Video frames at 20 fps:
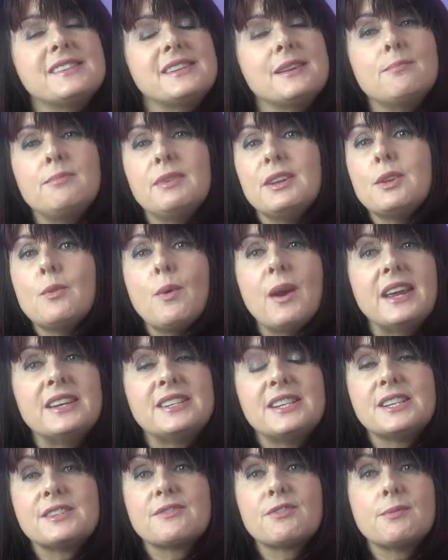is simply the way
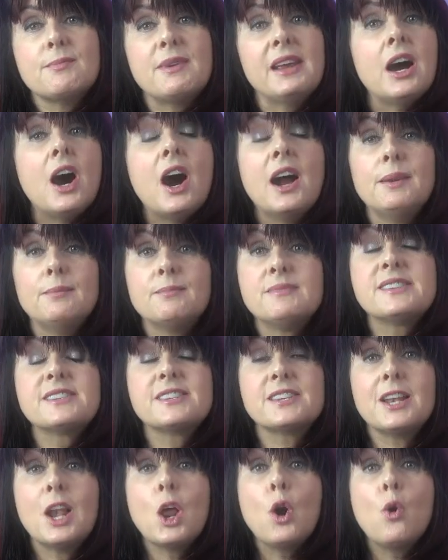it is for me. I'm
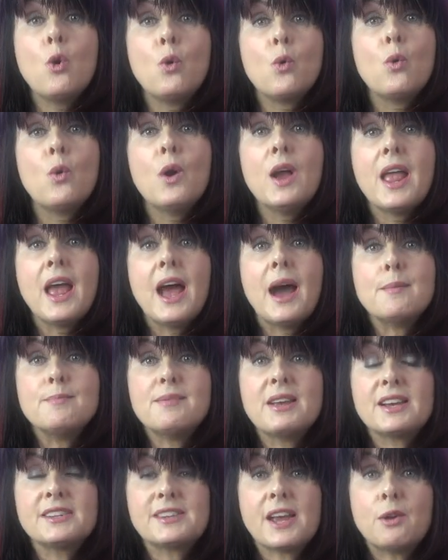slow
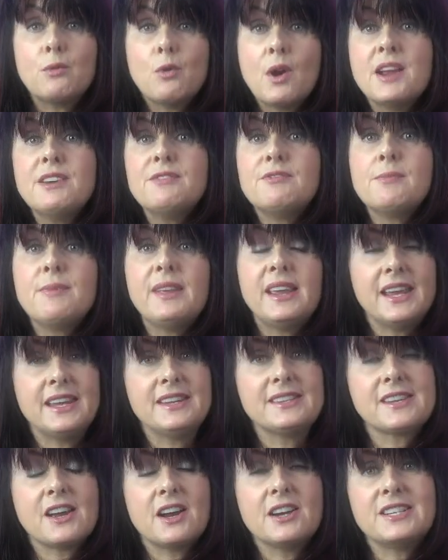because I write from the
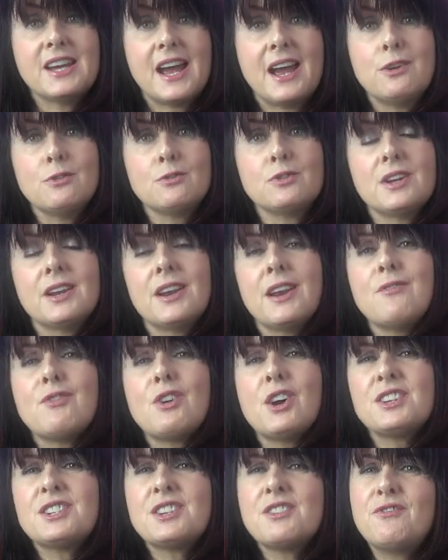inside out and I've
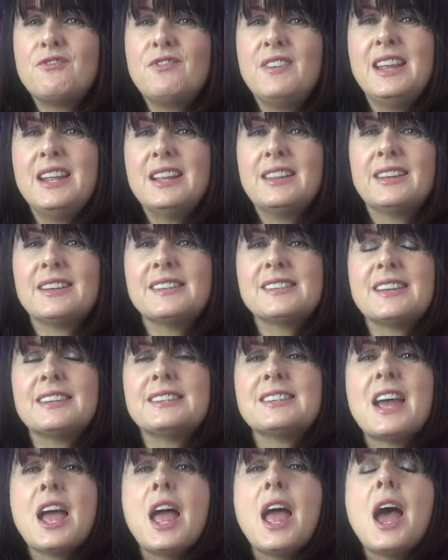got to feel things.
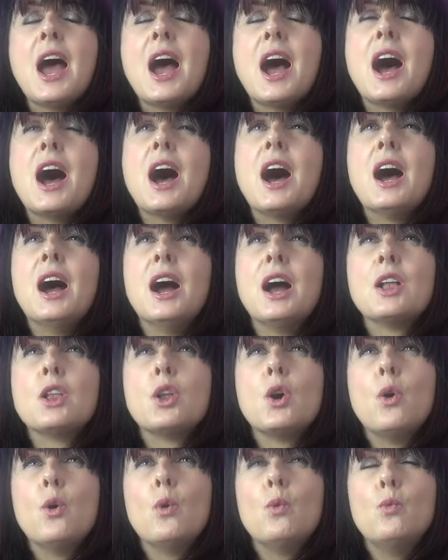And
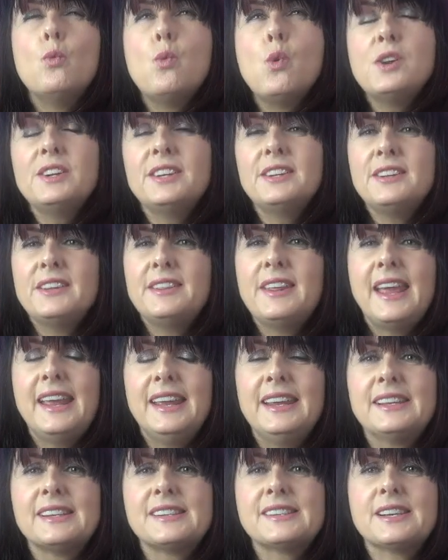one of the
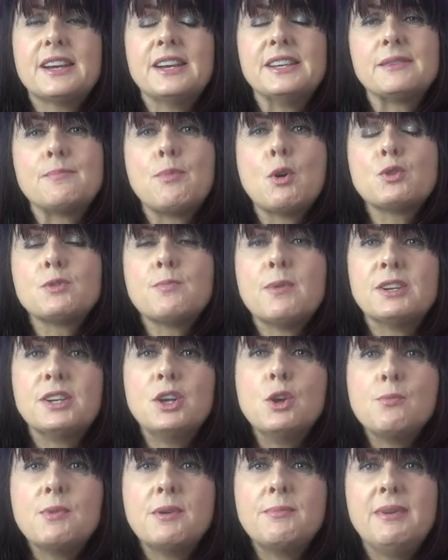things I suppose about
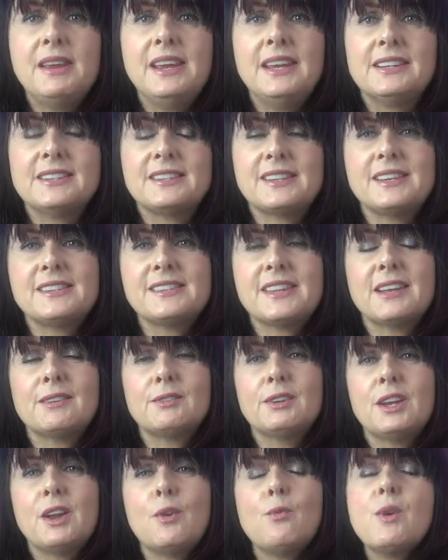human beings is
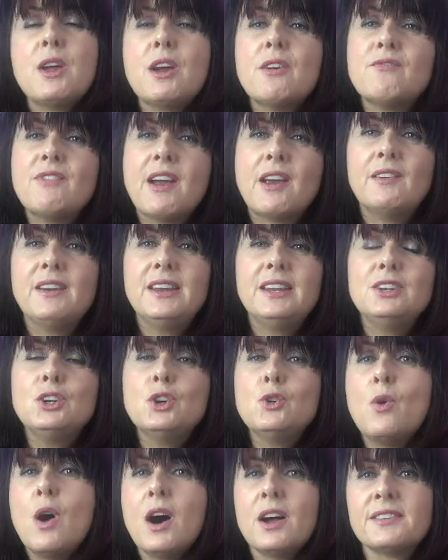that we are very
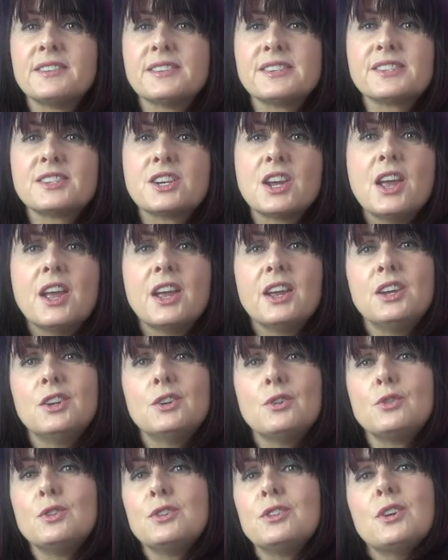nuanced. You
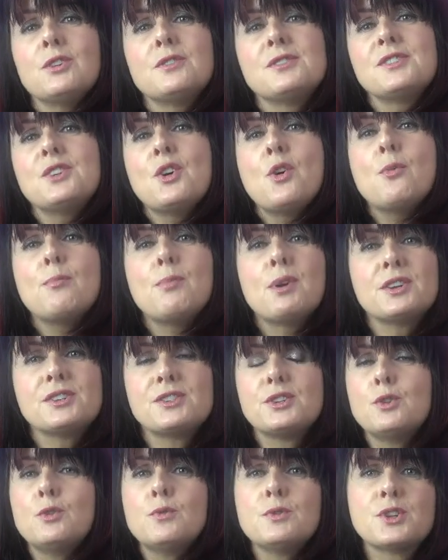know, there's no
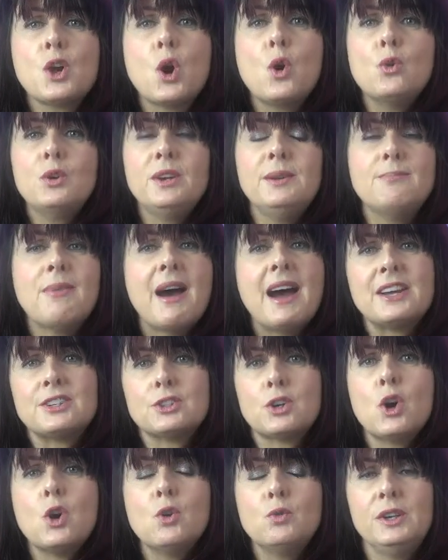person who is wholly bad
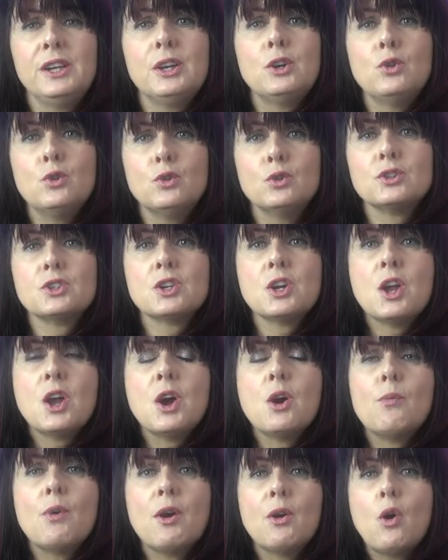or wholly good.
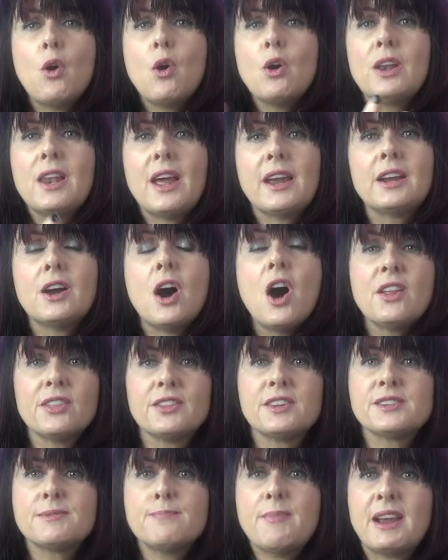We're all like on
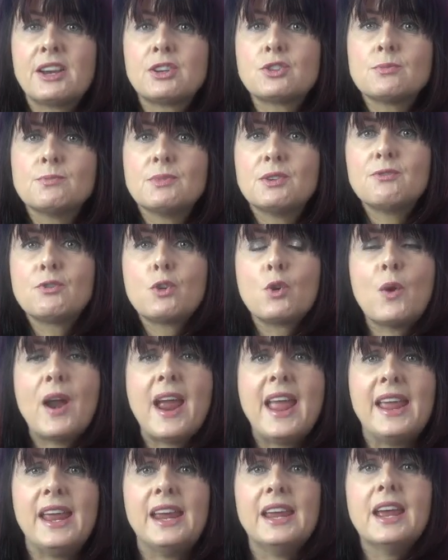the spectrum of
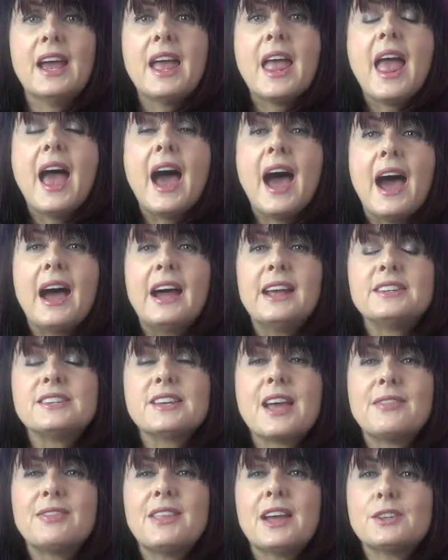grey. And
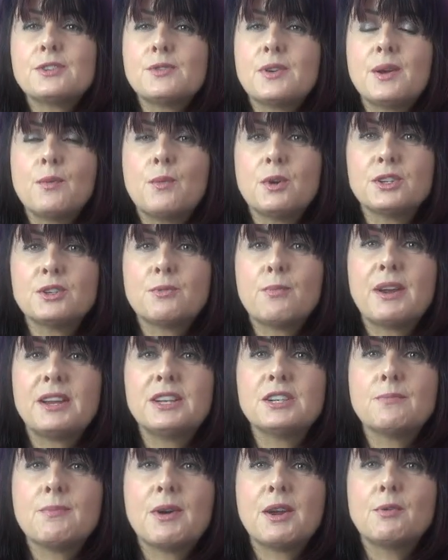that's what I want to
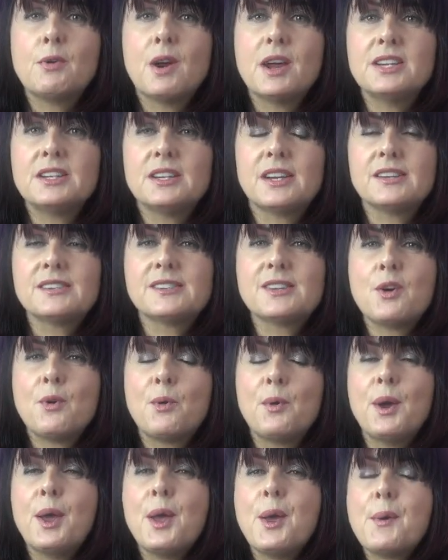bring to my writing.
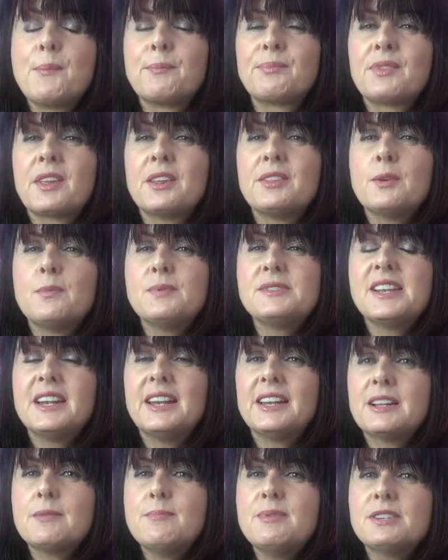So there was a
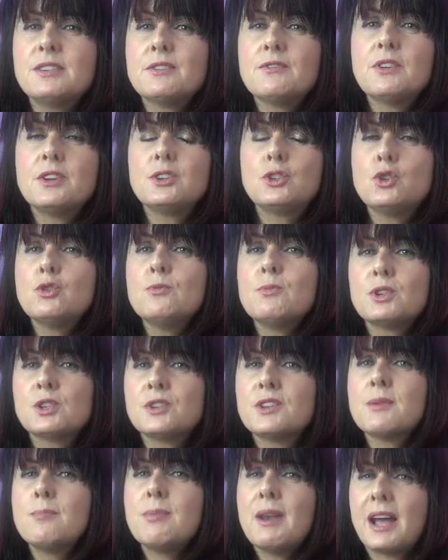little bit of too
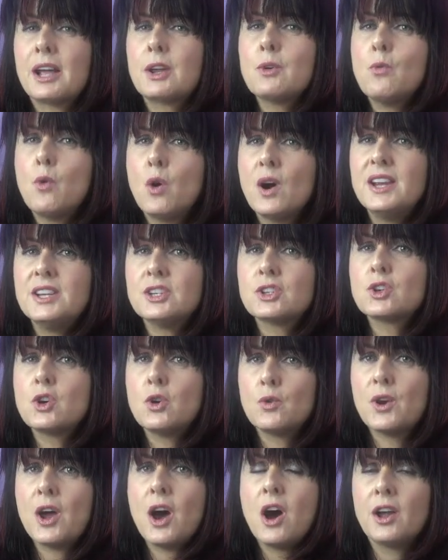much of the black and white
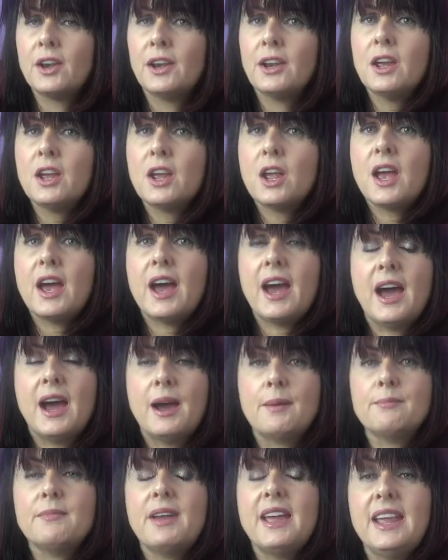going on
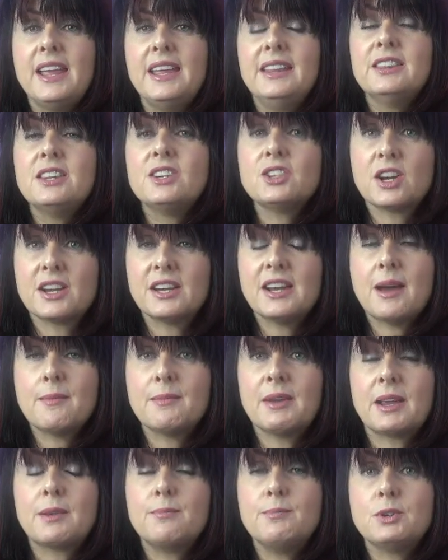um, in the
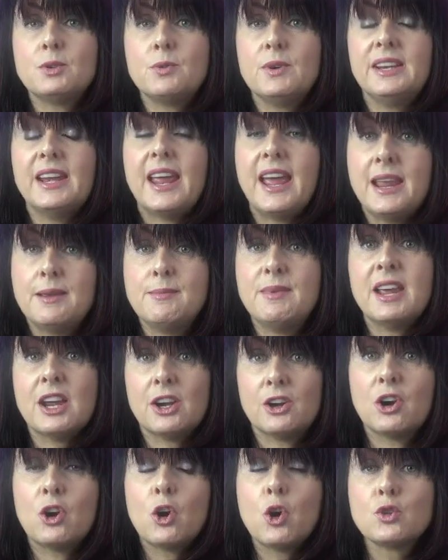dynamic between Amy
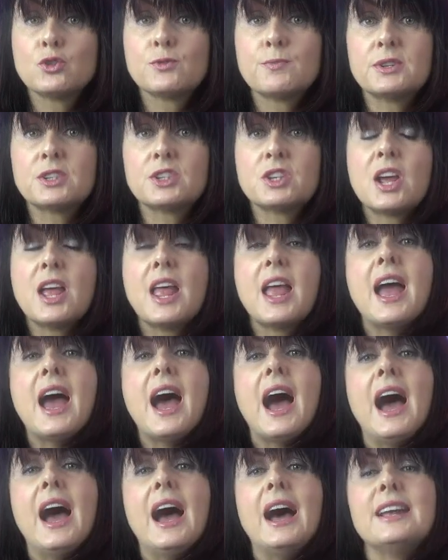and her husband.
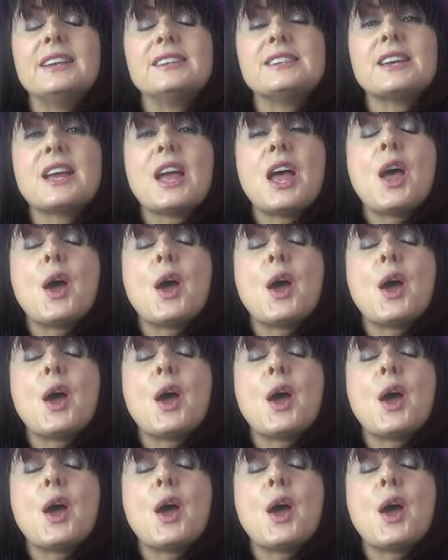And